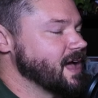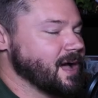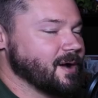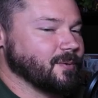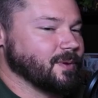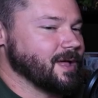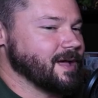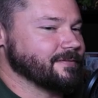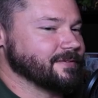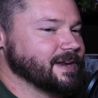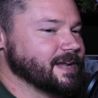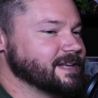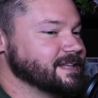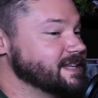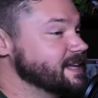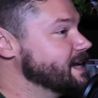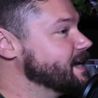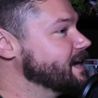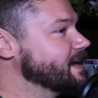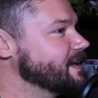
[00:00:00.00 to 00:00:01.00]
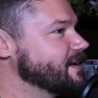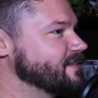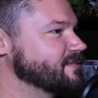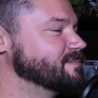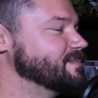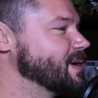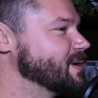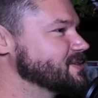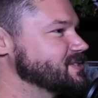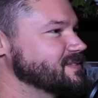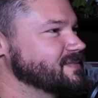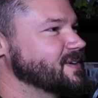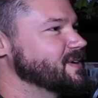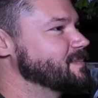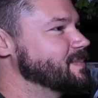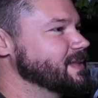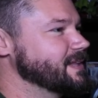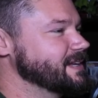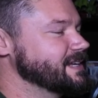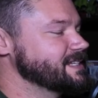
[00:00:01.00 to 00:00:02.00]
I will have an idea of most of your
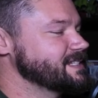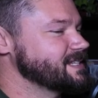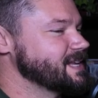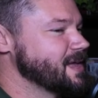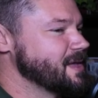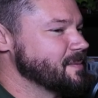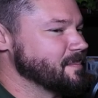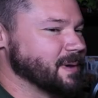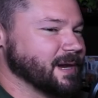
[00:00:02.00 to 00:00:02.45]
abilities,